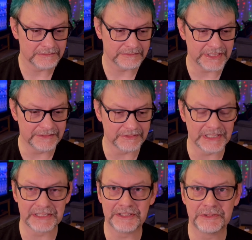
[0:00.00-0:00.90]
Didn't
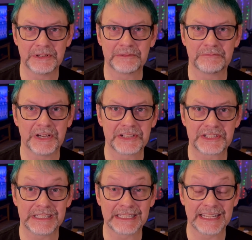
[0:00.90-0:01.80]
really do much.
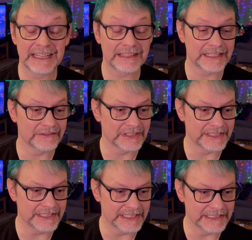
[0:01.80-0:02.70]
Didn't get anything really
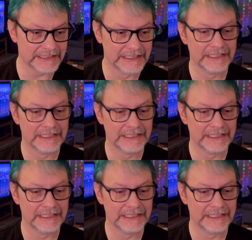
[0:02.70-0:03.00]
done.